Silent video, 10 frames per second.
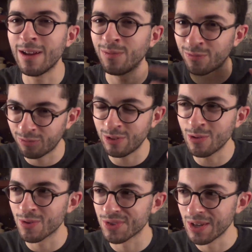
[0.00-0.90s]
It
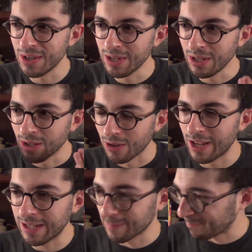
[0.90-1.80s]
feels
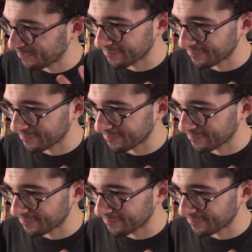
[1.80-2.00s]
like